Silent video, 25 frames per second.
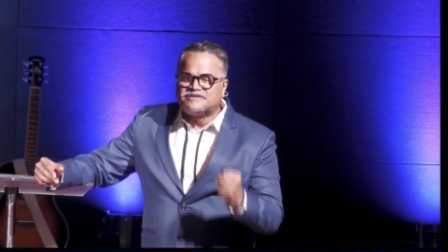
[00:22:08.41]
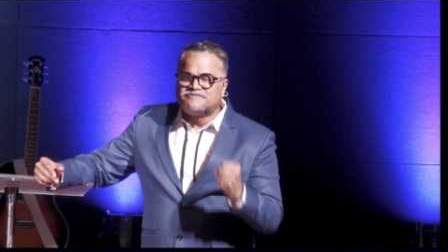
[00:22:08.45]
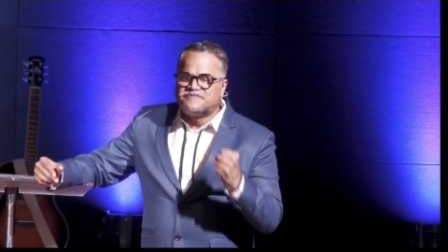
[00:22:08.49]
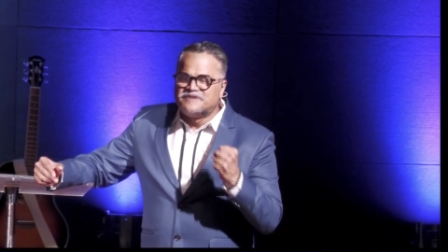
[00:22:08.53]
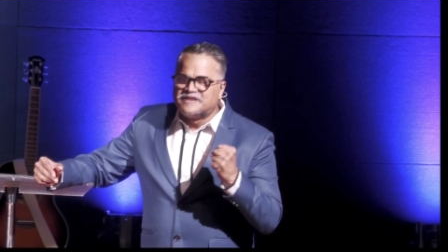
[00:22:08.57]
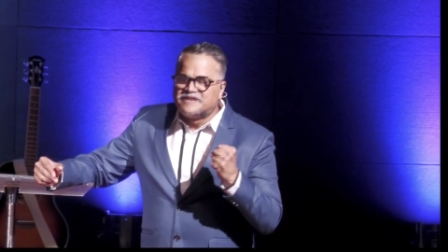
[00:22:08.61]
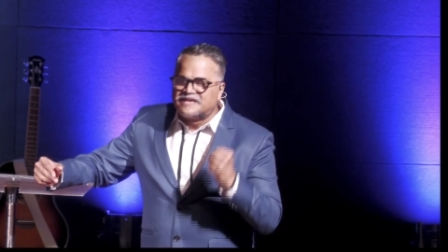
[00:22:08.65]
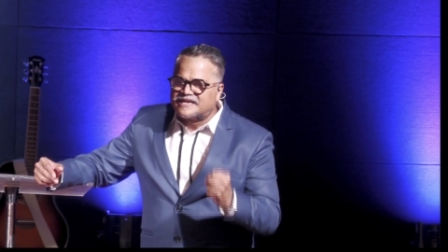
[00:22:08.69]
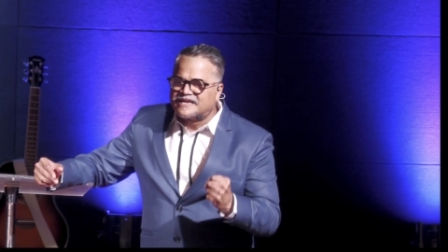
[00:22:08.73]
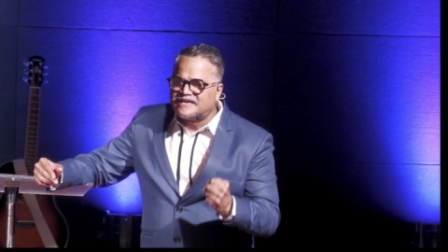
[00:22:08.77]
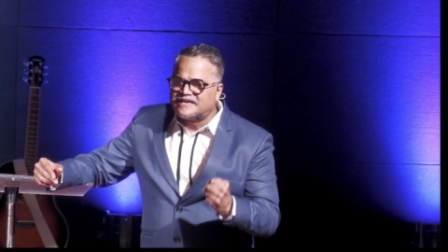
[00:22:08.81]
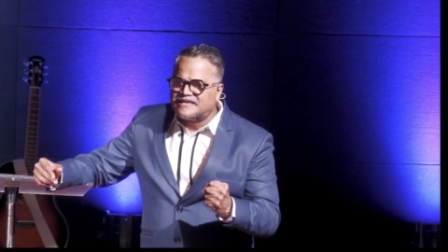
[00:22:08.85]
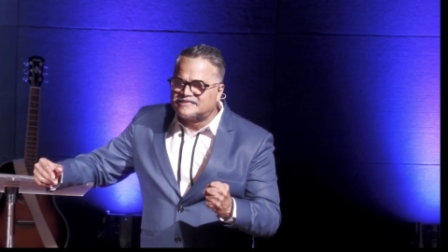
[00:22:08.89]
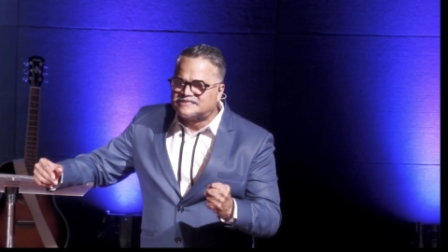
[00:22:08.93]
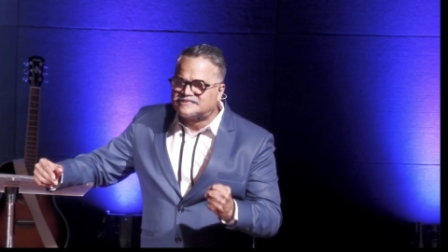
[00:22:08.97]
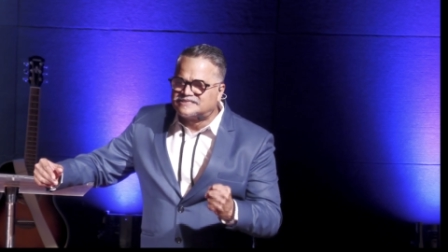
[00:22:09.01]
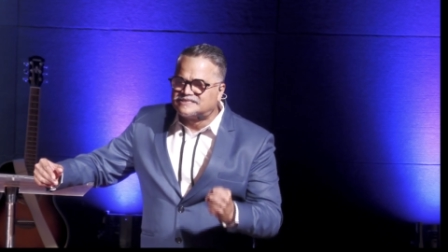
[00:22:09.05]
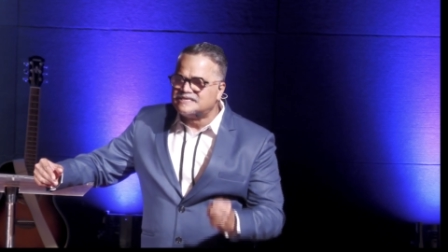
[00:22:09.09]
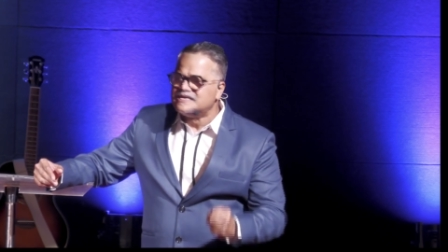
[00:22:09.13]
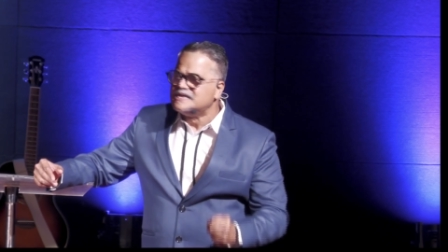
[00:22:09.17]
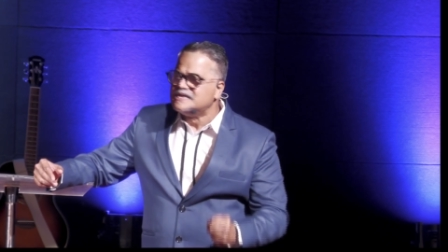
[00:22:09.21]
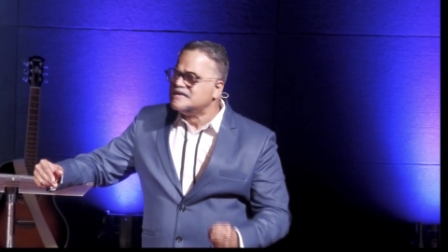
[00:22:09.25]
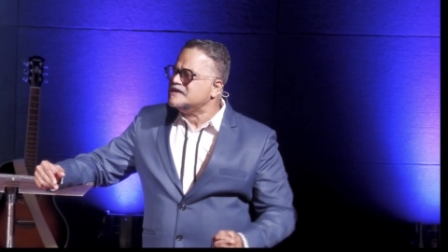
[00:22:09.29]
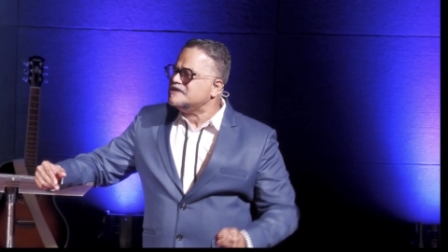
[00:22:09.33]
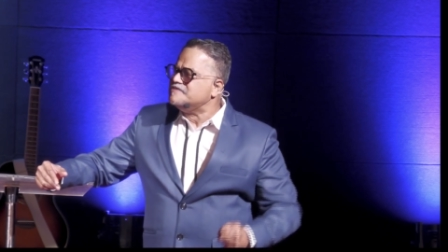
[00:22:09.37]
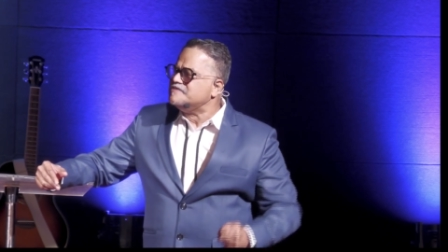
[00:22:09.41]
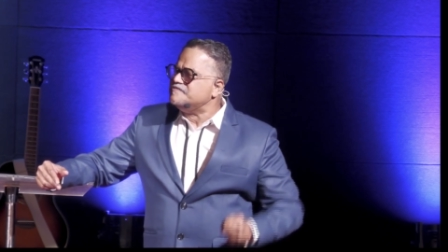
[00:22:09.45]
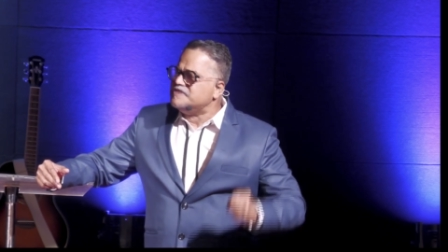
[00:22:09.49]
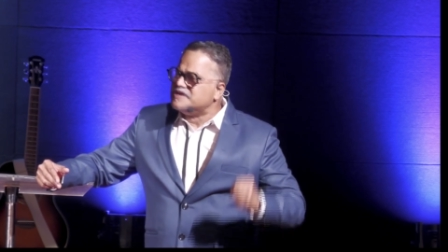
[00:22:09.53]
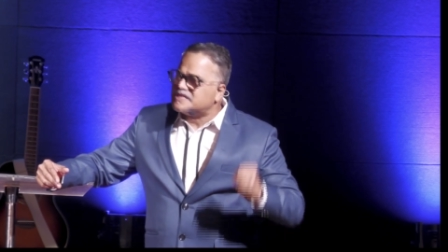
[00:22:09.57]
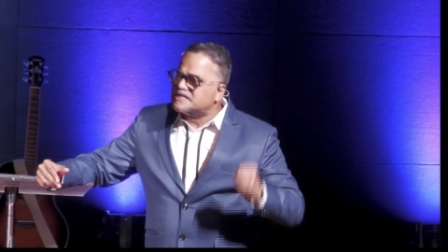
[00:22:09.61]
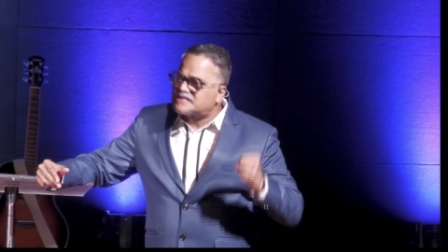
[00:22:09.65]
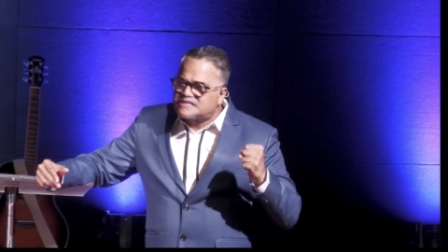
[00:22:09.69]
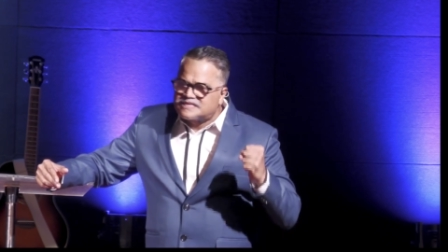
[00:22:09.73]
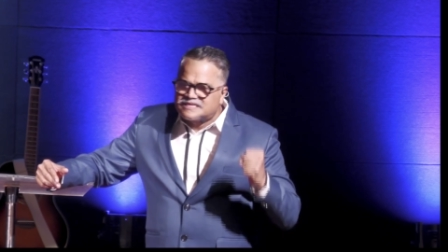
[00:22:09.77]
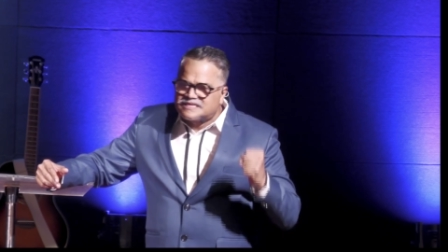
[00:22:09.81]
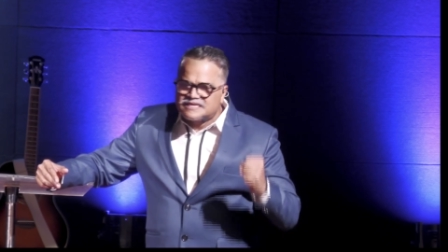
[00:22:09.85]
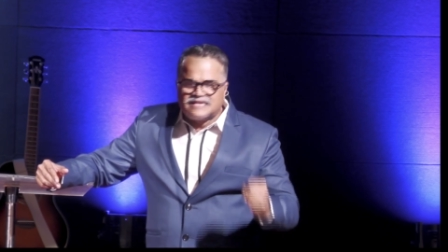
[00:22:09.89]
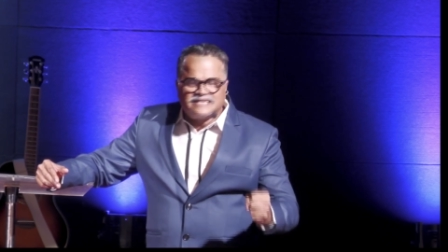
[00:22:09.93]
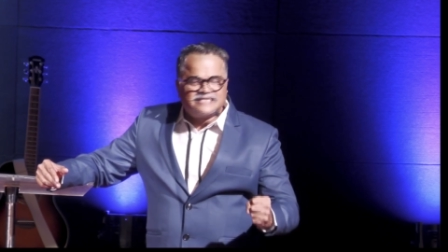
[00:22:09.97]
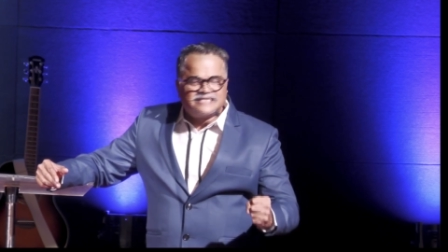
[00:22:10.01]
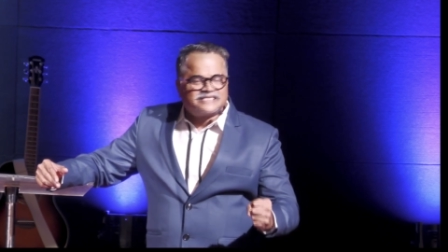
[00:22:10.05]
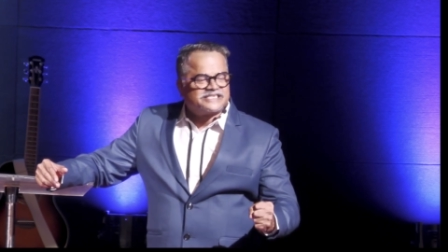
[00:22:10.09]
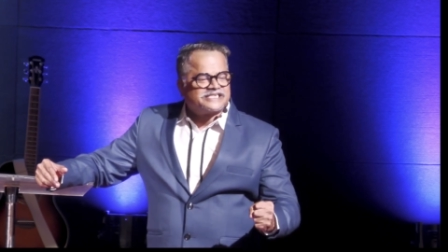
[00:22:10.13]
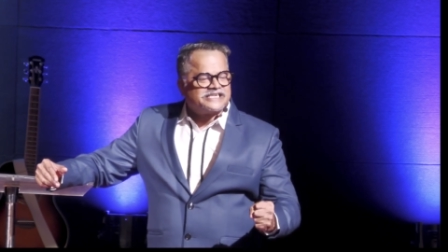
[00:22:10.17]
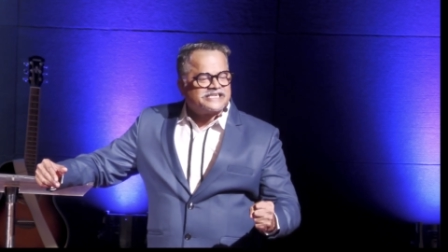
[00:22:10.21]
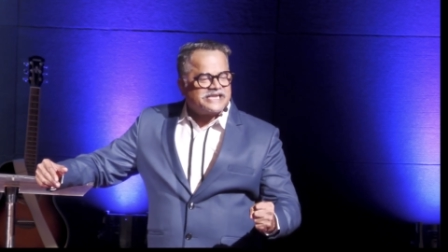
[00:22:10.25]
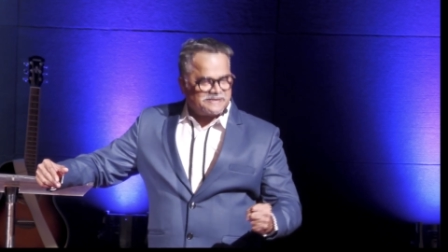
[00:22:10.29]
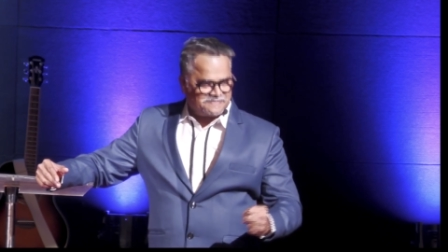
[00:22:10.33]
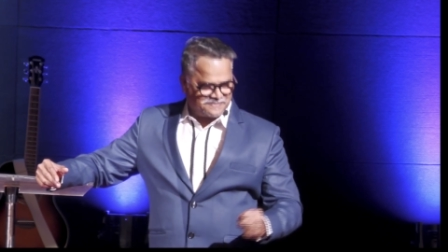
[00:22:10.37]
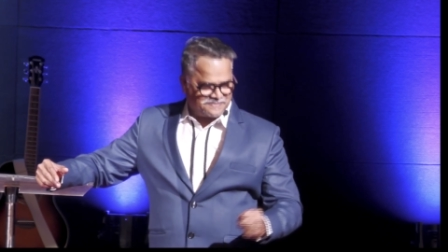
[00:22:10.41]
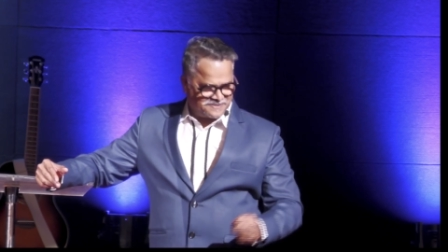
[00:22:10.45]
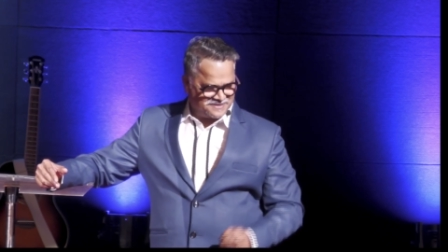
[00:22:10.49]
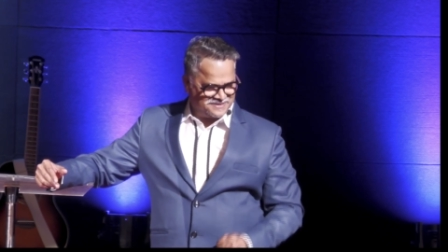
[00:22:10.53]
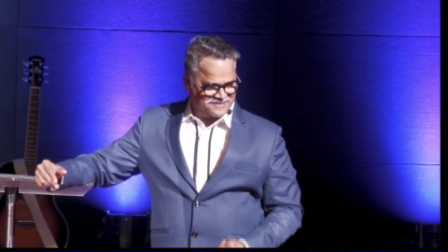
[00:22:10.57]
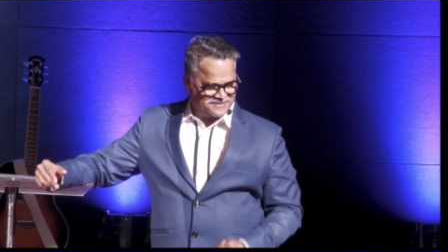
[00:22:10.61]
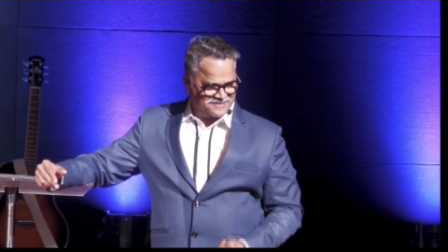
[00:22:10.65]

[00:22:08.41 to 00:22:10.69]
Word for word: wilderness with his sheep.